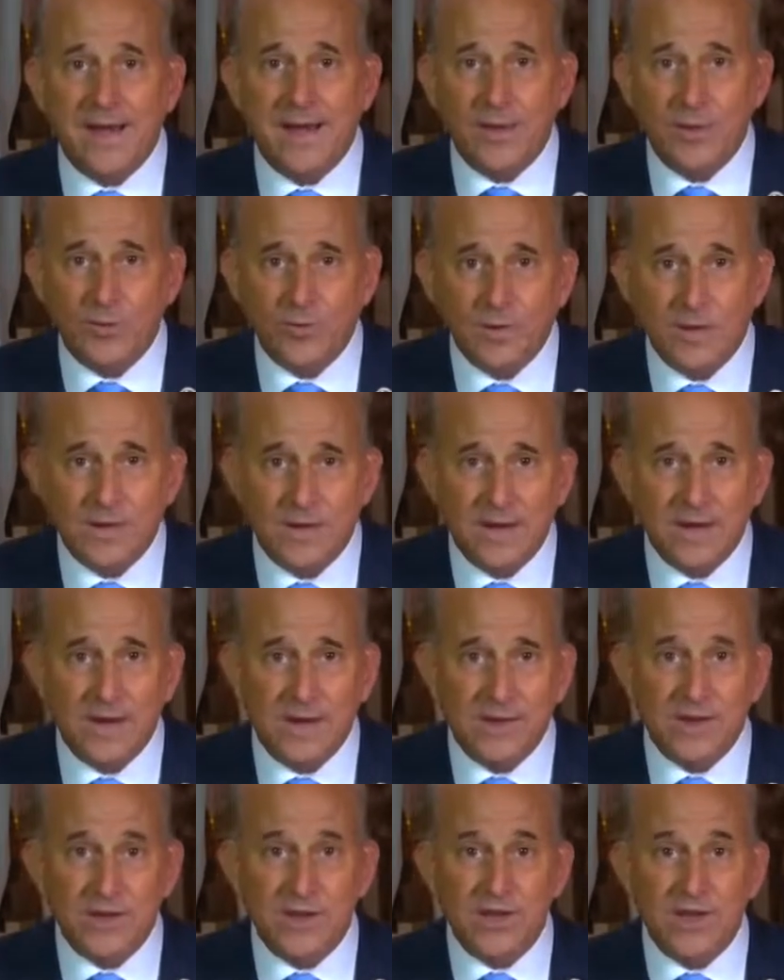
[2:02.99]
interested
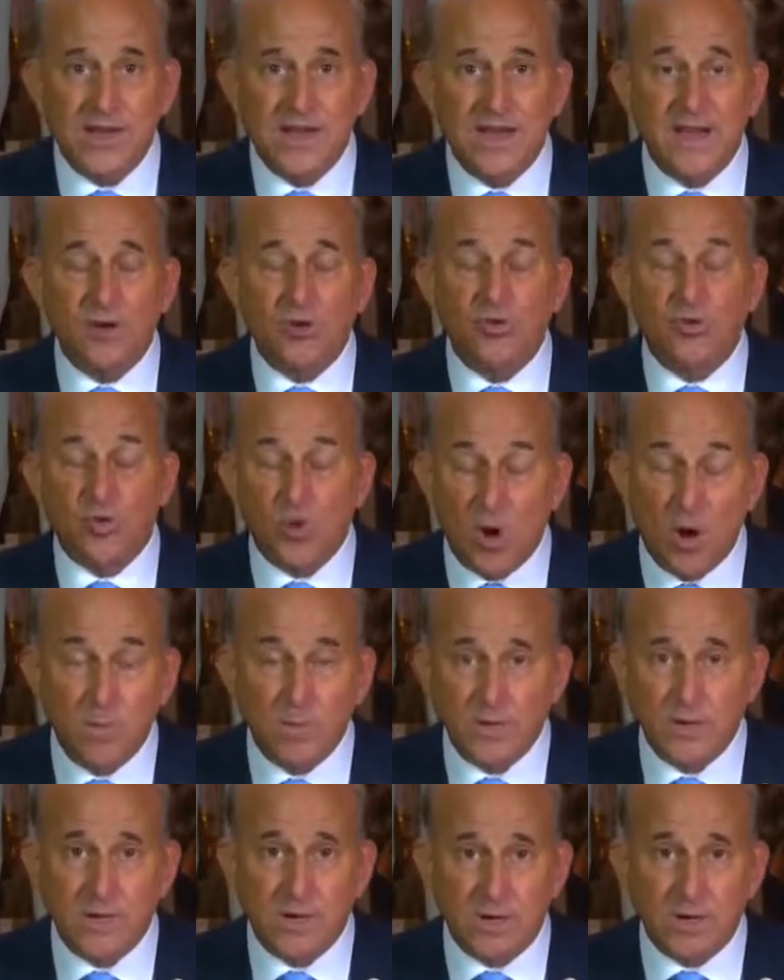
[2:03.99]
in seeing
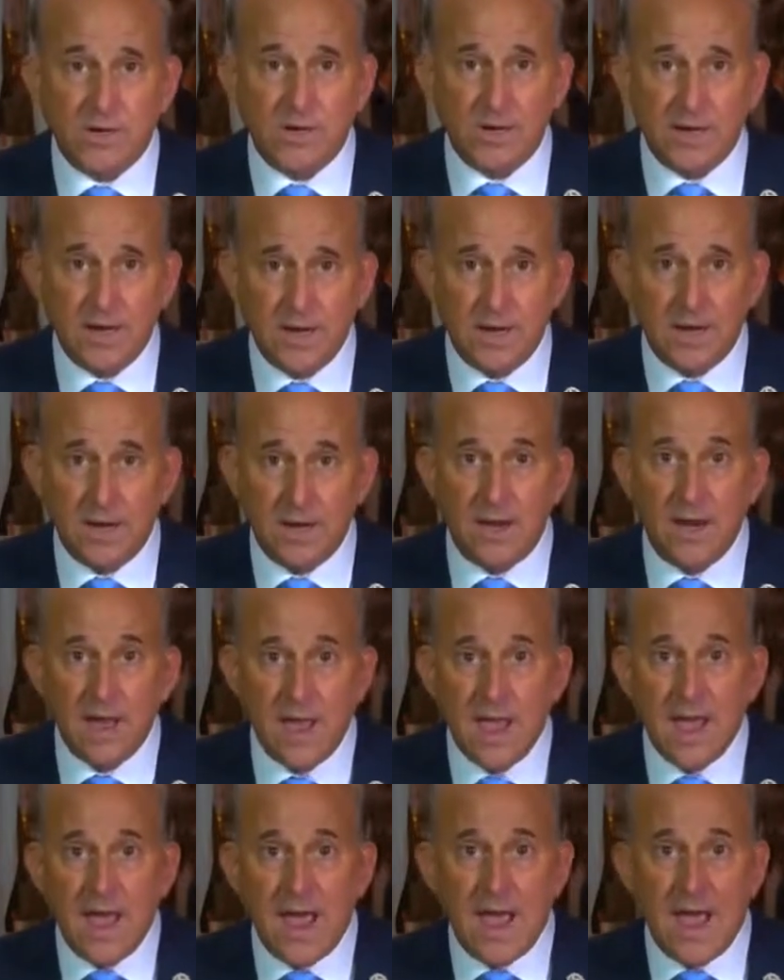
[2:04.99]
Trump succeed
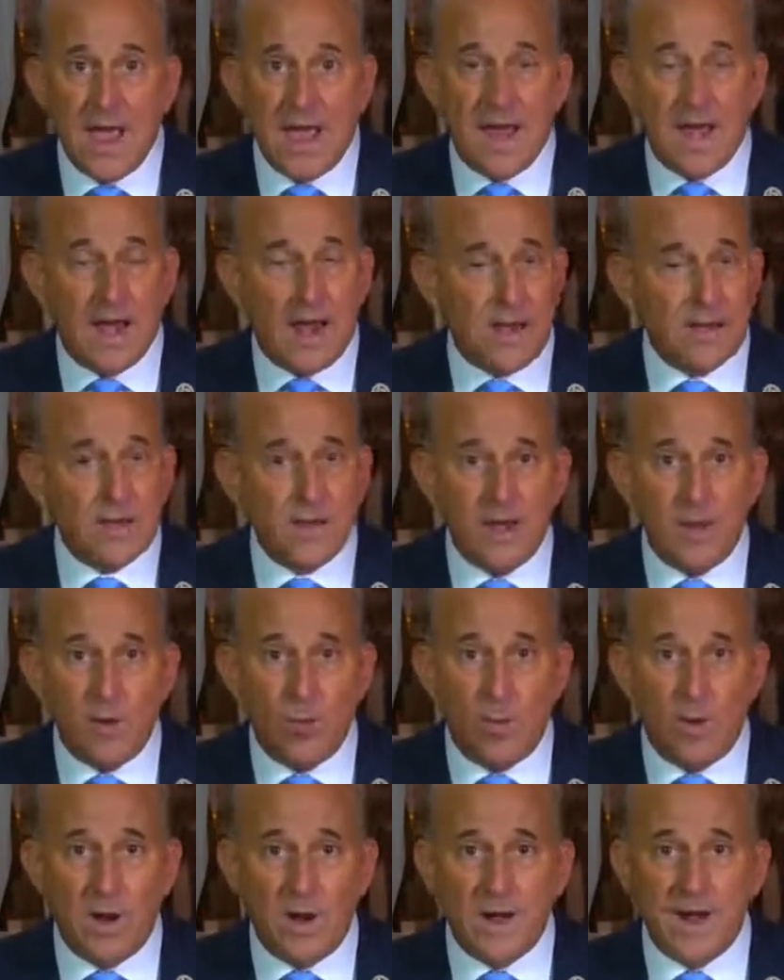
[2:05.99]
and I tell you
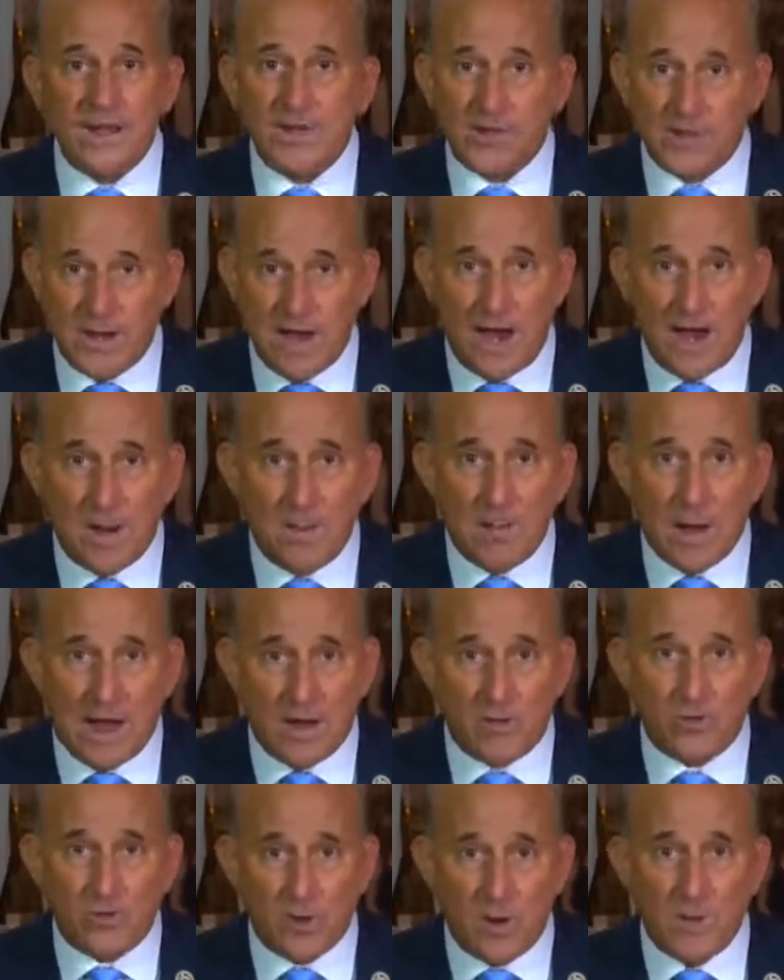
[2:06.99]
what, it's not
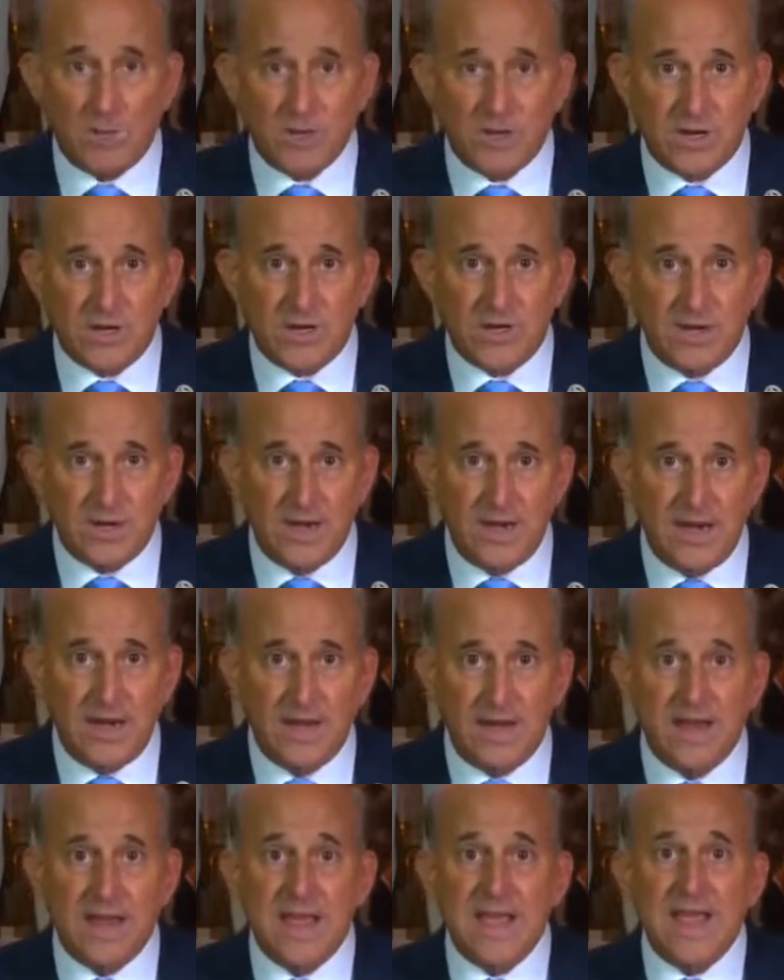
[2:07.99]
about Trump
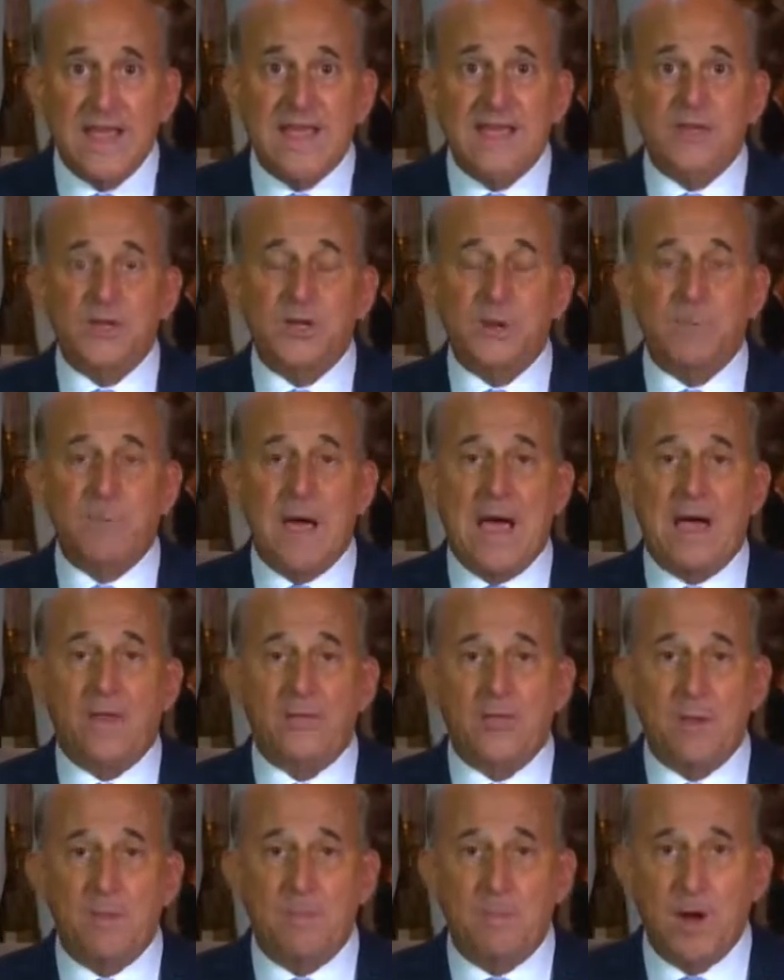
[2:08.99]
succeeding. It's about
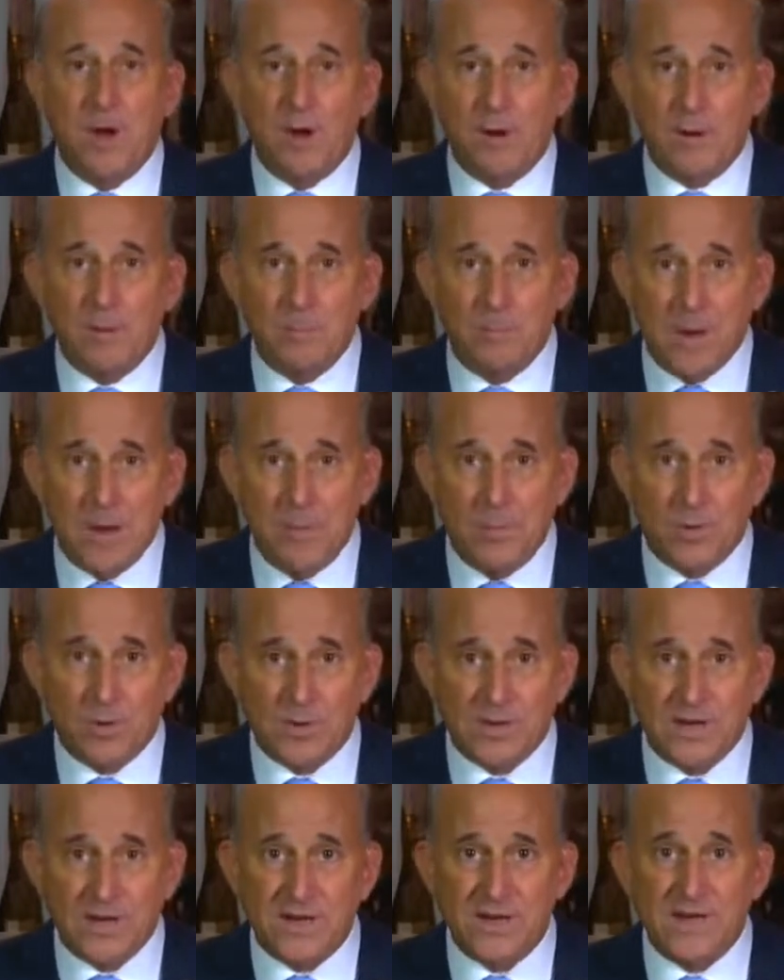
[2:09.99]
the American people
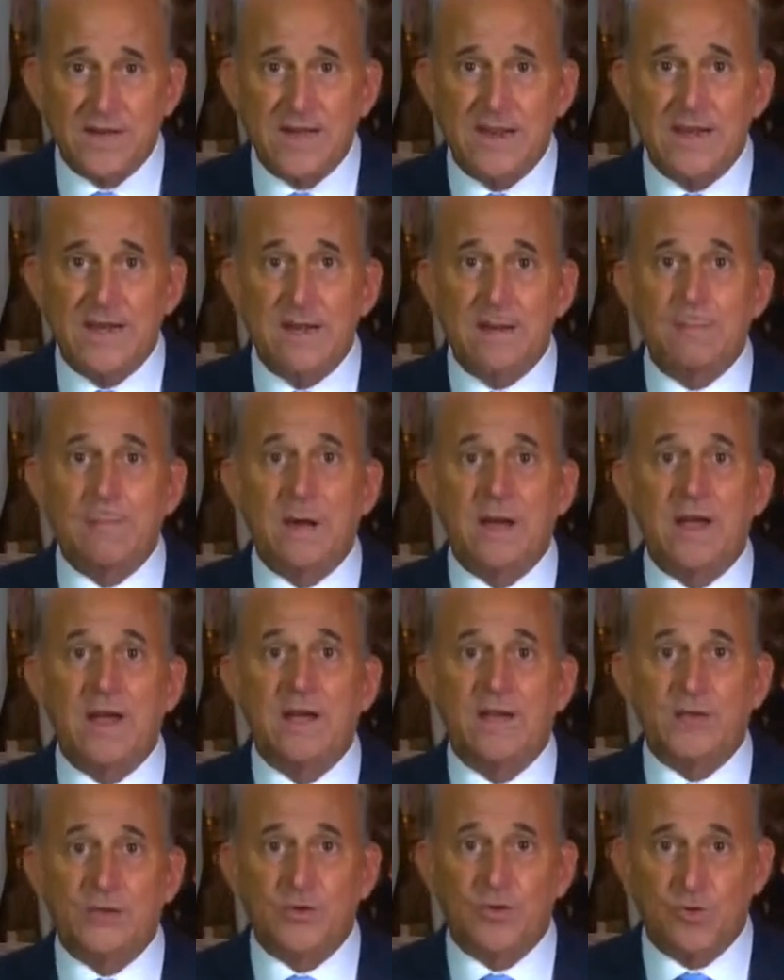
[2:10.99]
succeeding
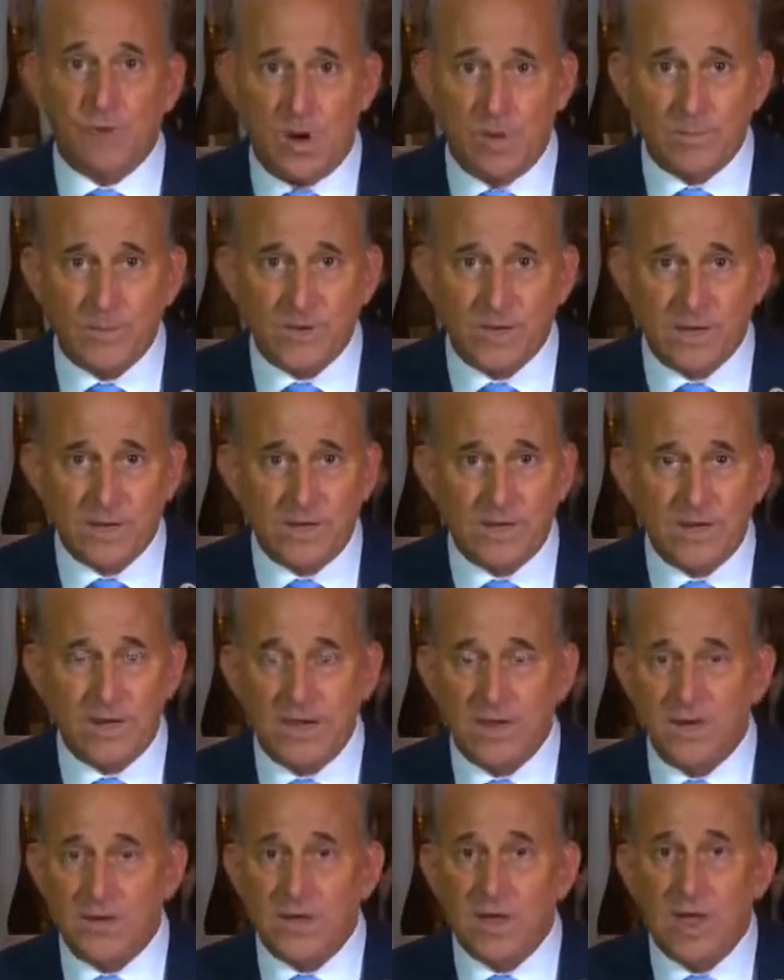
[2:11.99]
because Trump
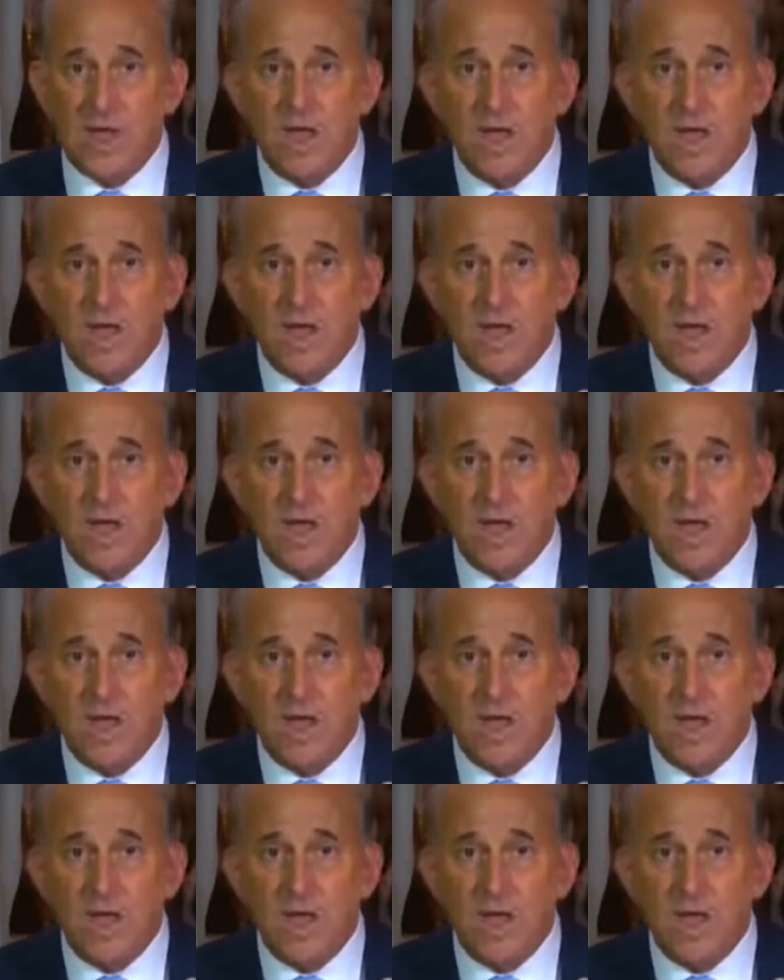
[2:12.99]
succeeds.